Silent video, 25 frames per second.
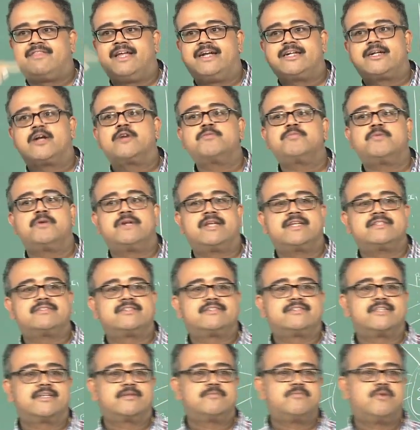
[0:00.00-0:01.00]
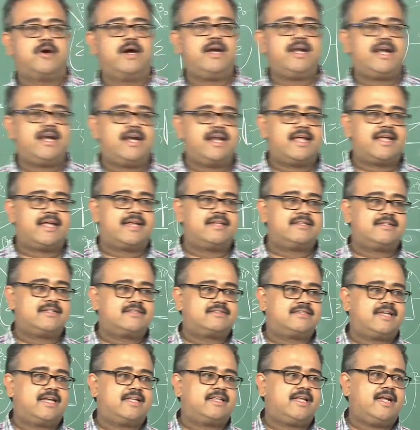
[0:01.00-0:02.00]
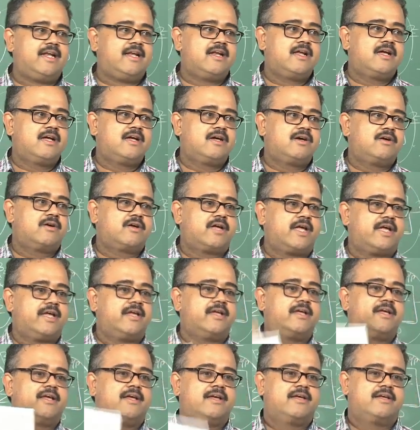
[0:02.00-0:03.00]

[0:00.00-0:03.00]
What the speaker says: that output as a sigmoid, and I can just say that okay,